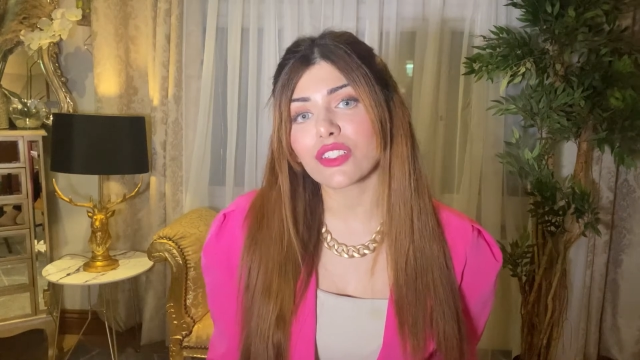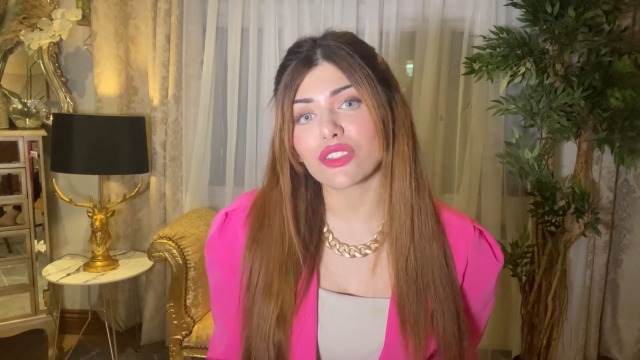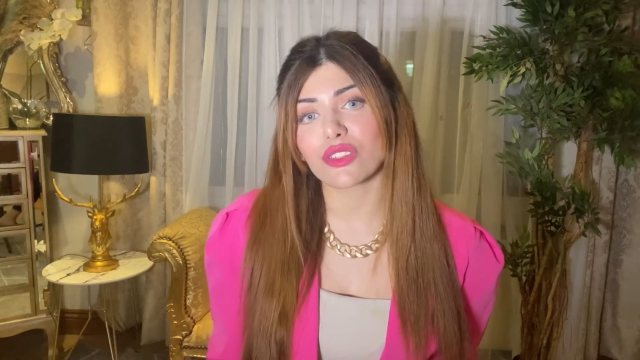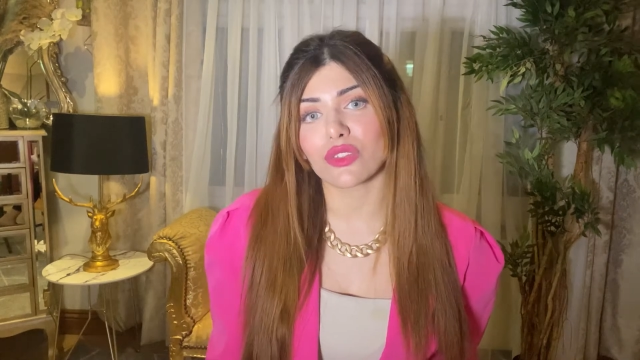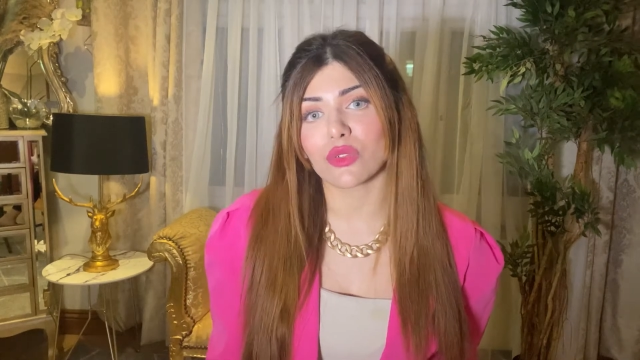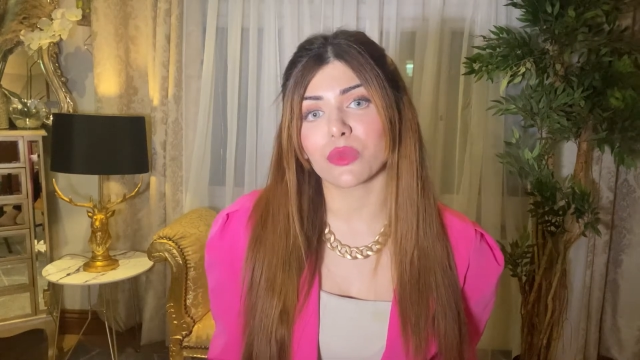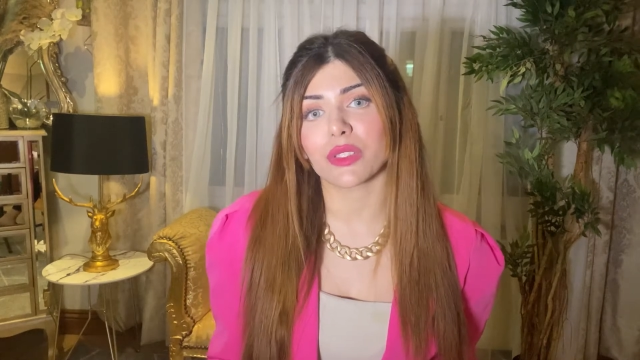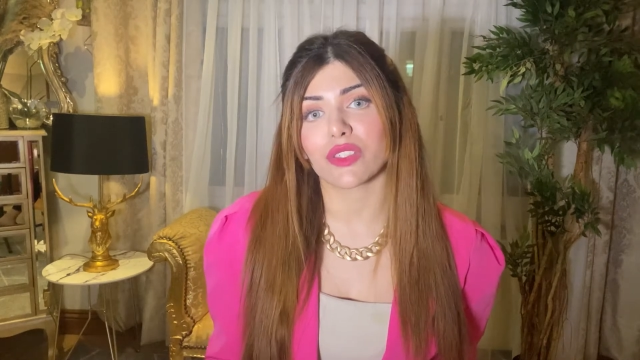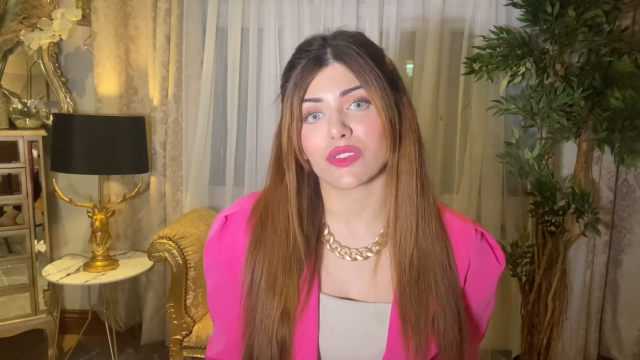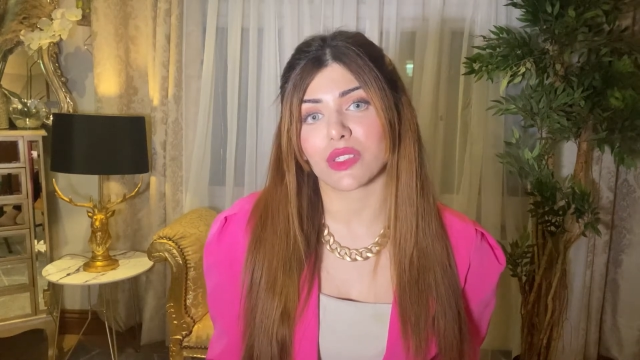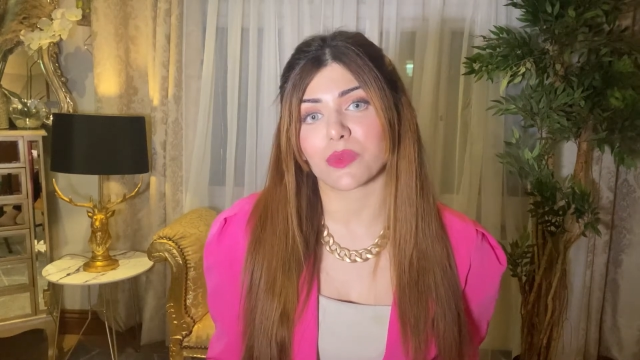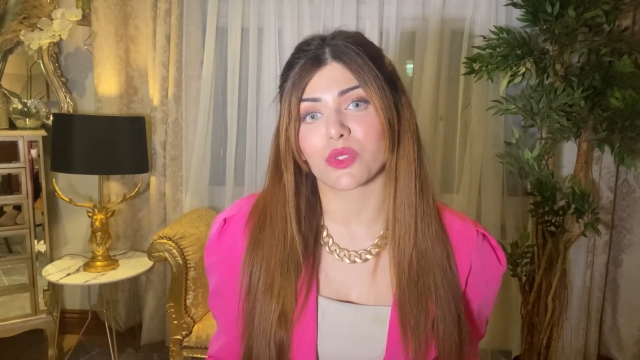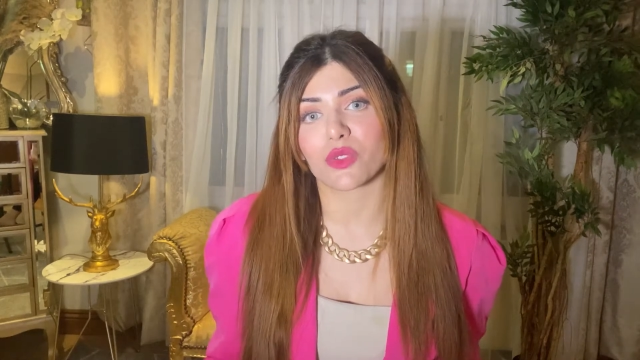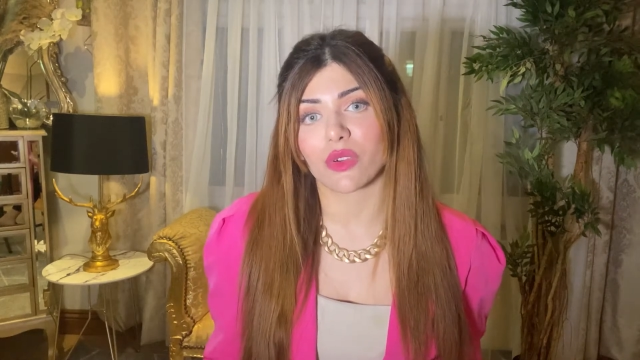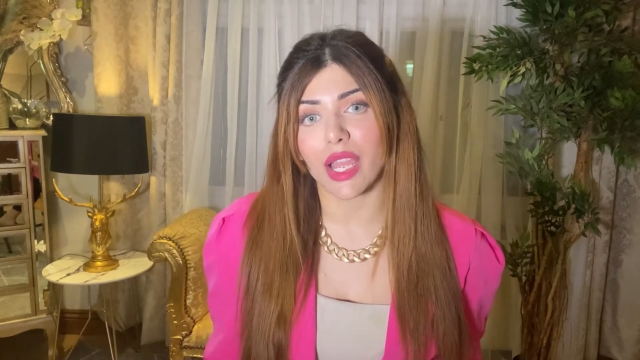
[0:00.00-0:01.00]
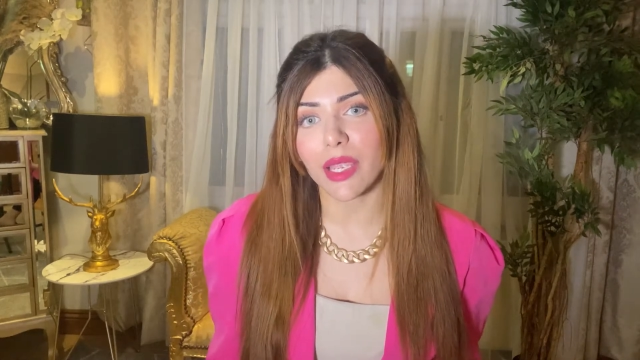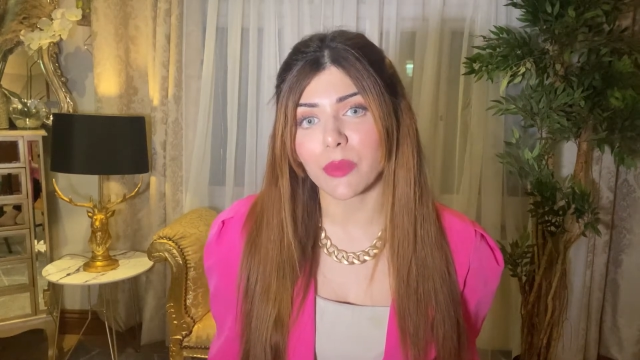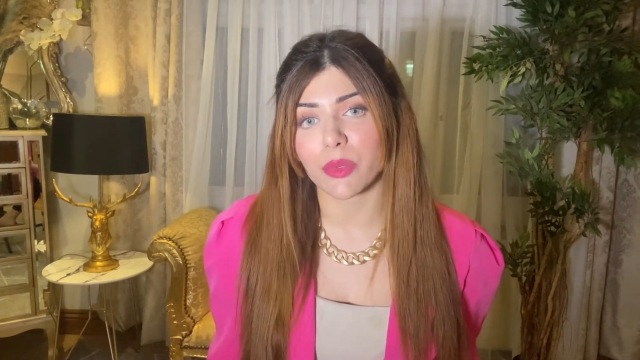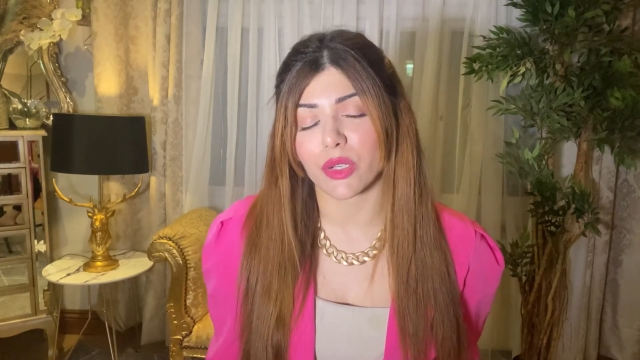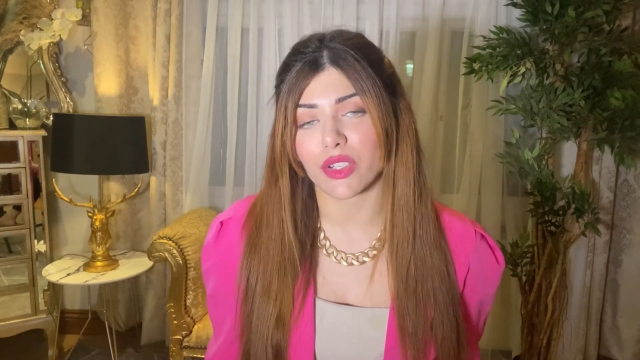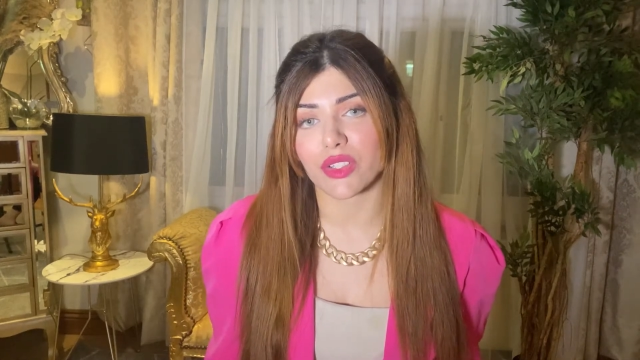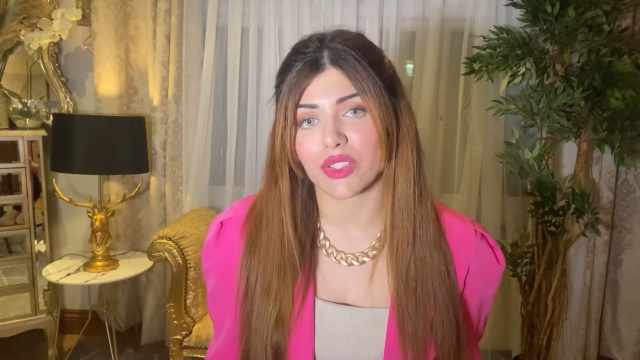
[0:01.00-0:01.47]
to do with your
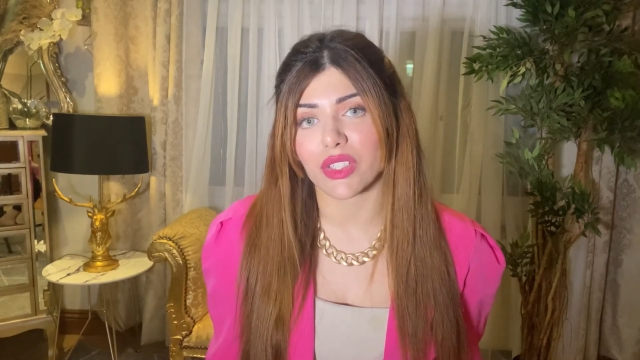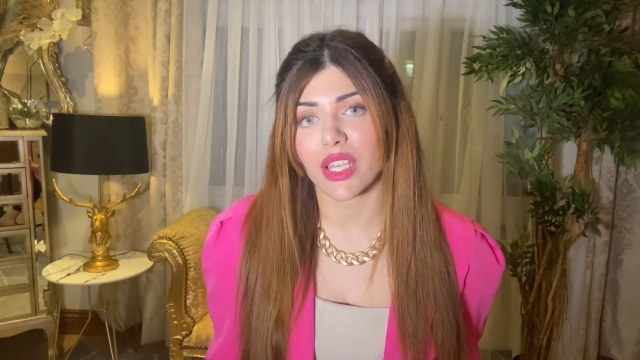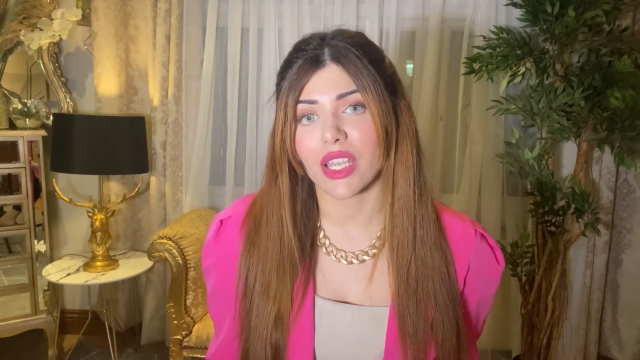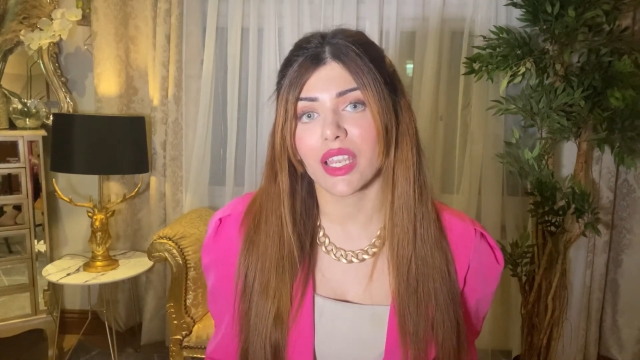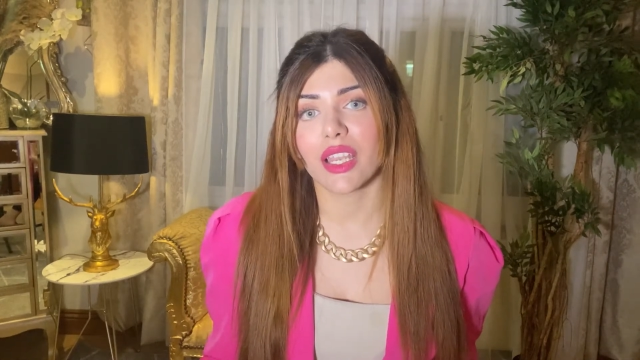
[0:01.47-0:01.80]
subscribers.